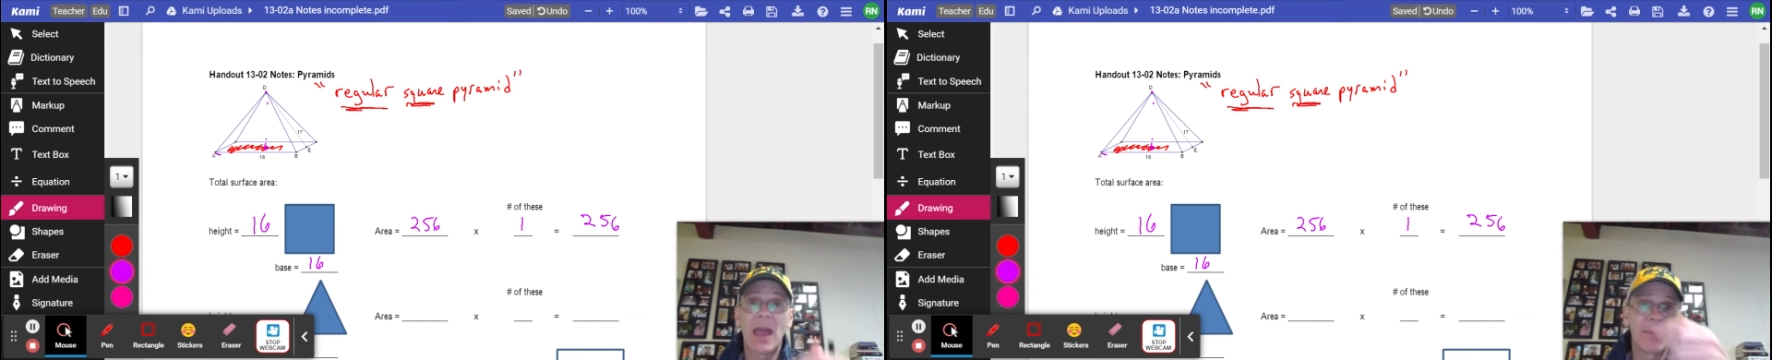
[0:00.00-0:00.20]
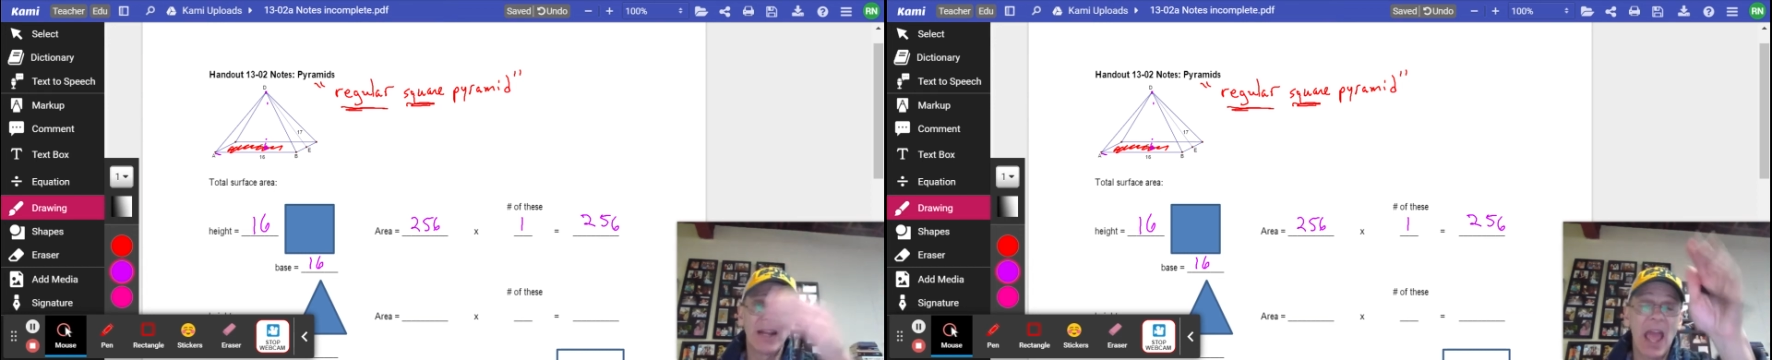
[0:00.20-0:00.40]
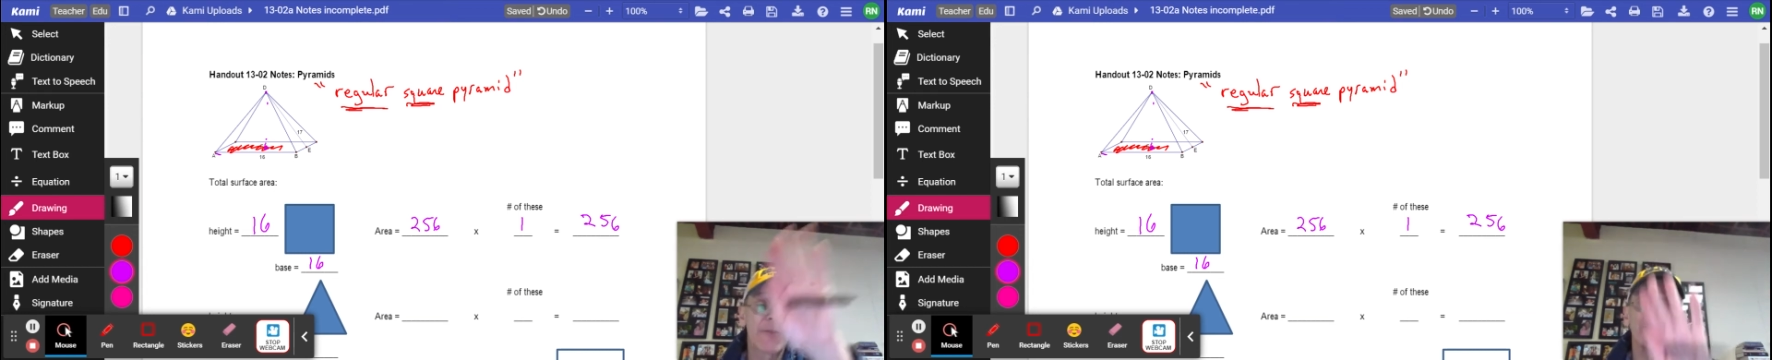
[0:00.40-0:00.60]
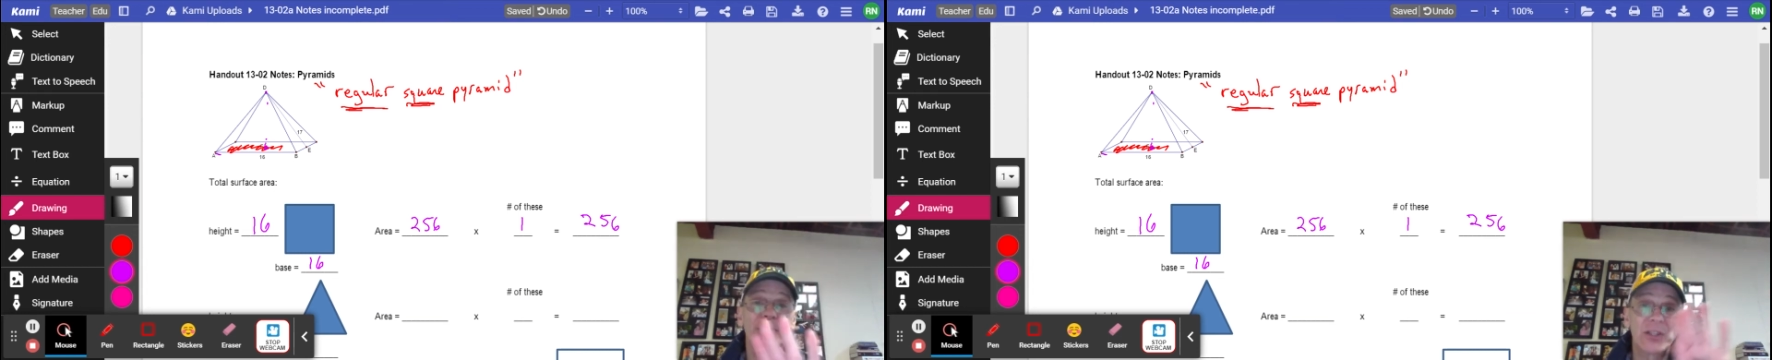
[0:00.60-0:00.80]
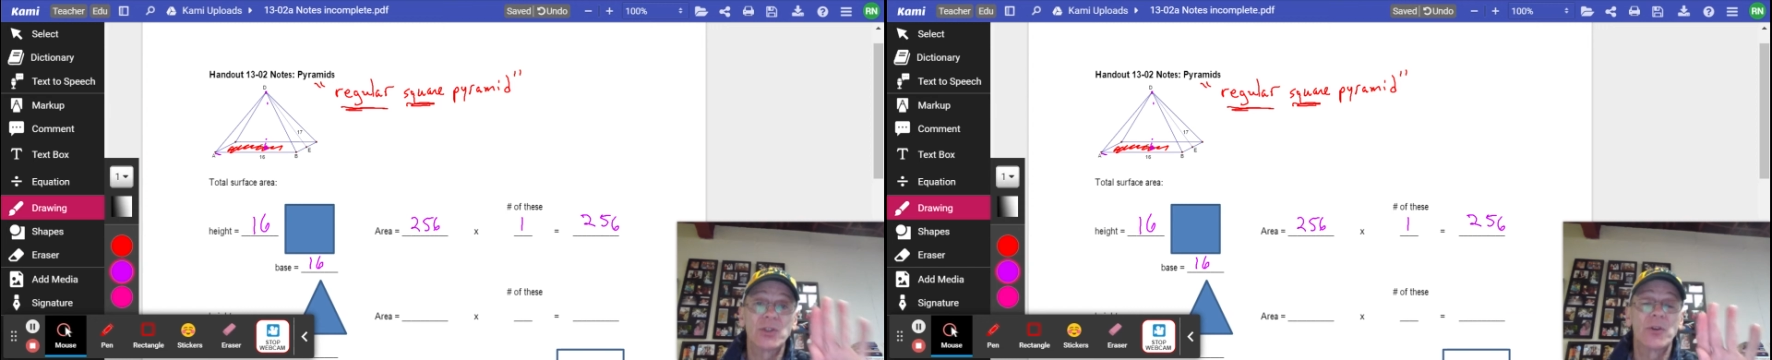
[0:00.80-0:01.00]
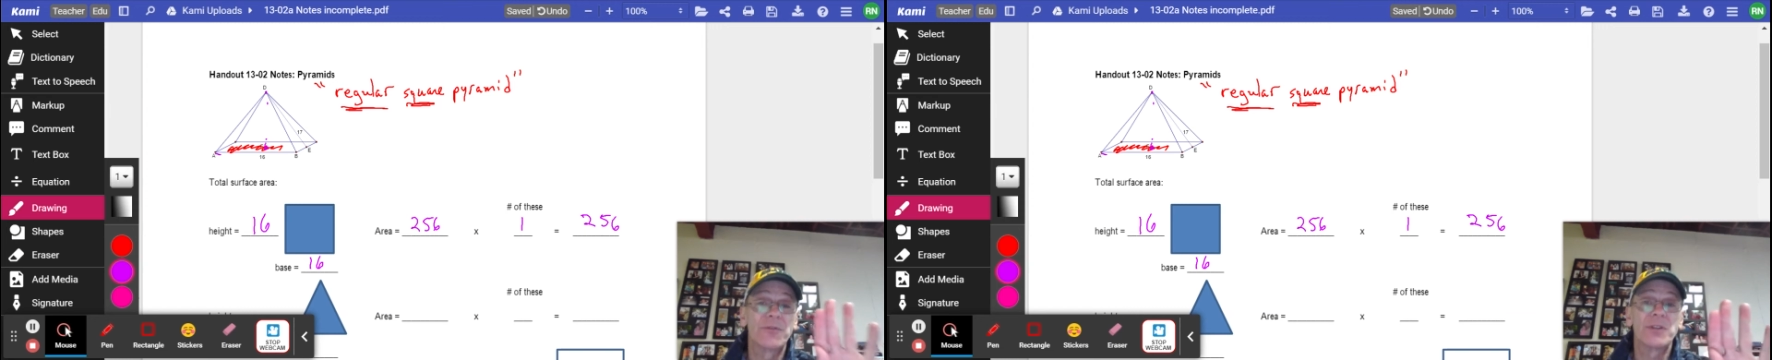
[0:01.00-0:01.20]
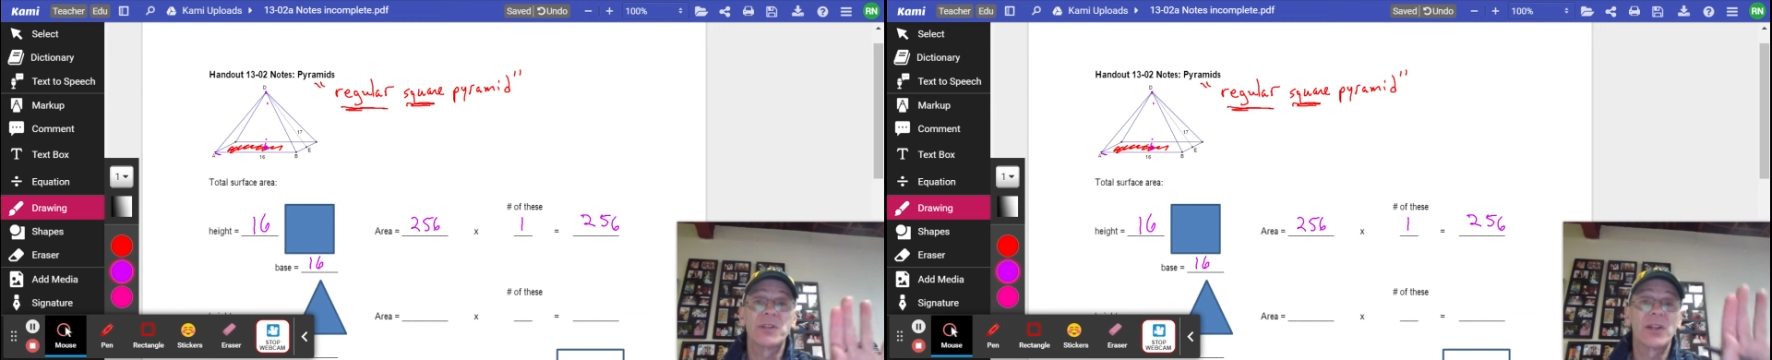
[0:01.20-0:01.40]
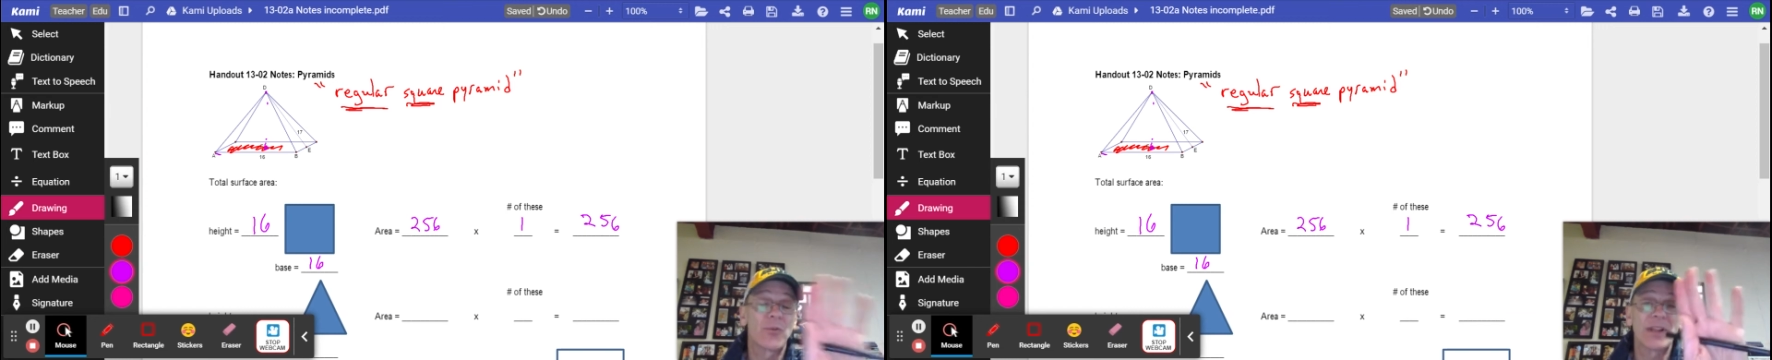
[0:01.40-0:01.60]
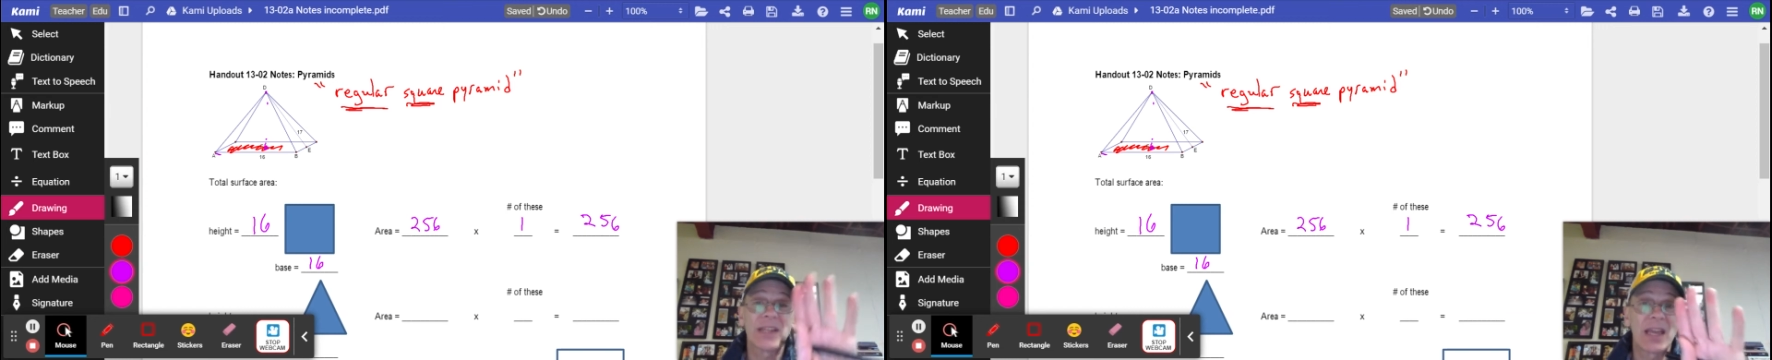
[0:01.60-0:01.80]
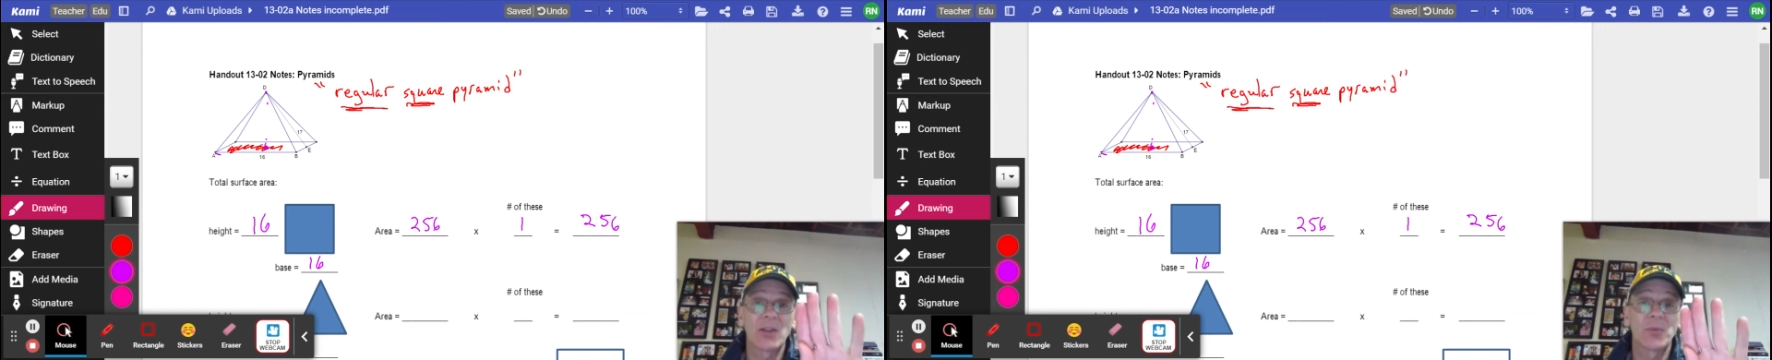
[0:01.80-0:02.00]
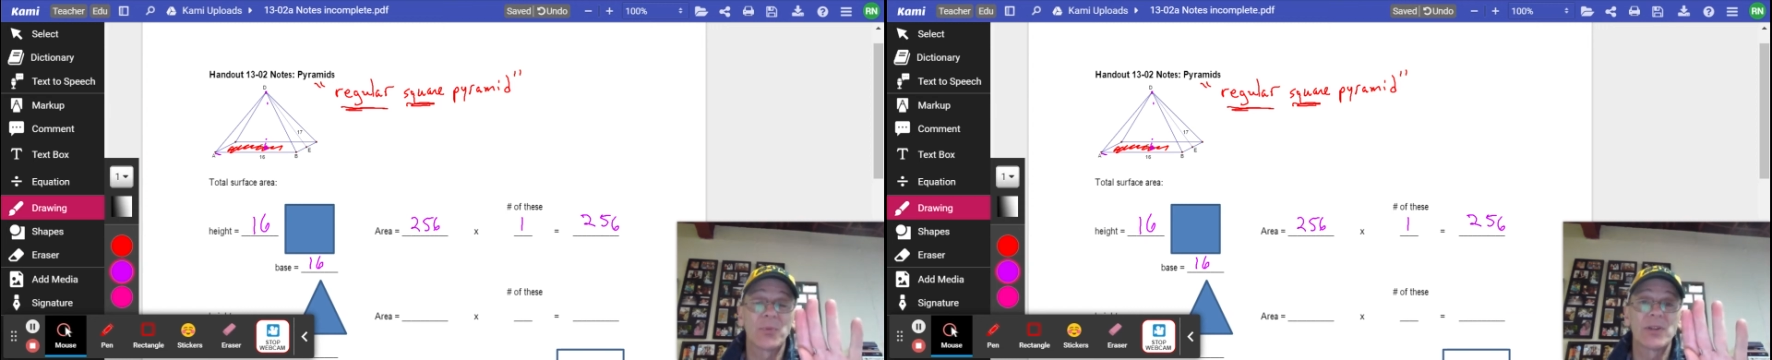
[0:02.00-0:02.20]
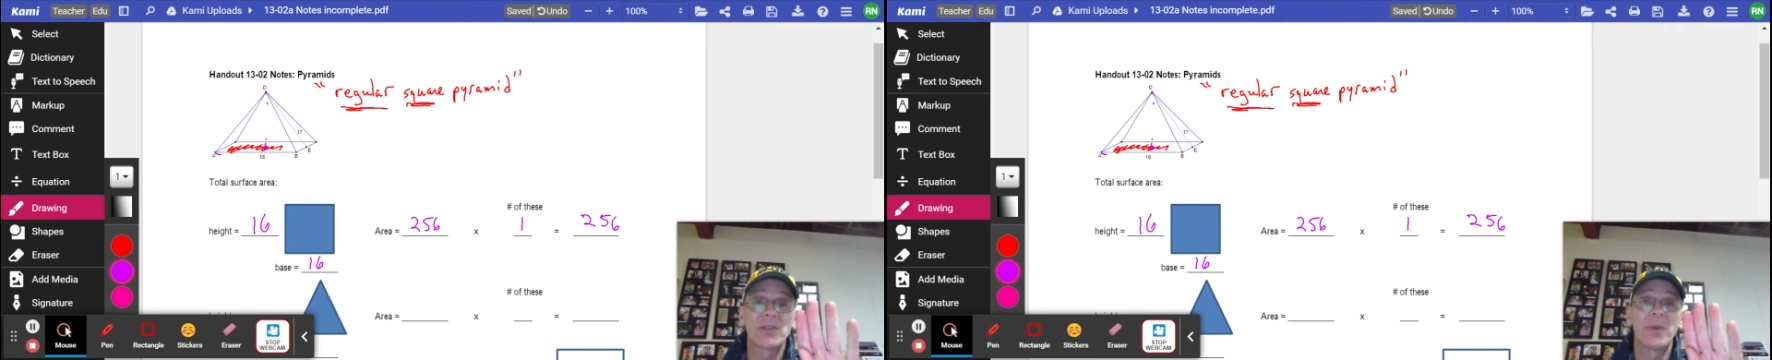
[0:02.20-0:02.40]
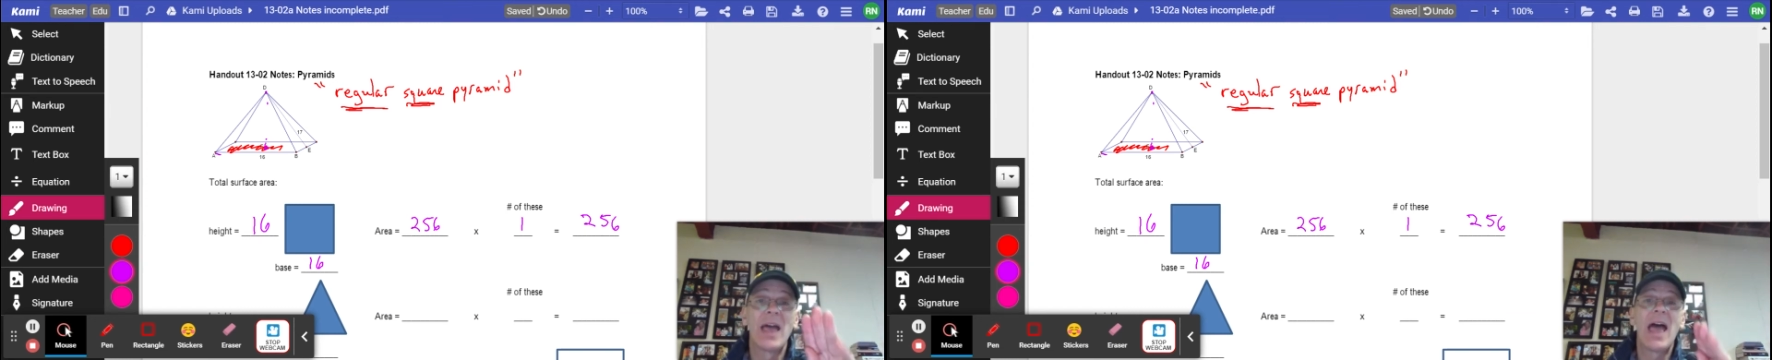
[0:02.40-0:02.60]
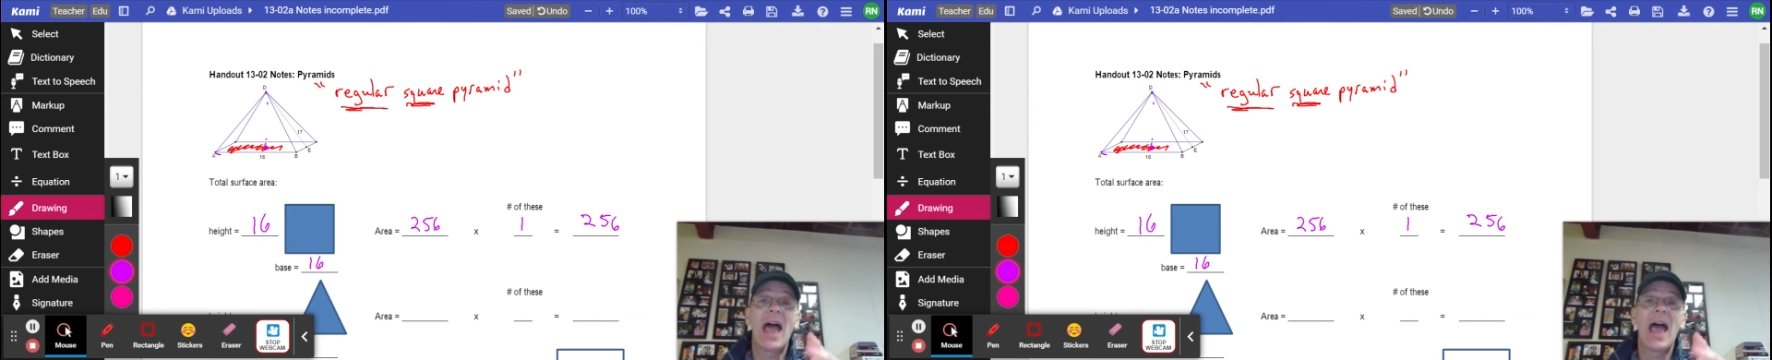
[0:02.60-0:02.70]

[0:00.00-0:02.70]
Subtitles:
I mean, every surface in a rectangular prism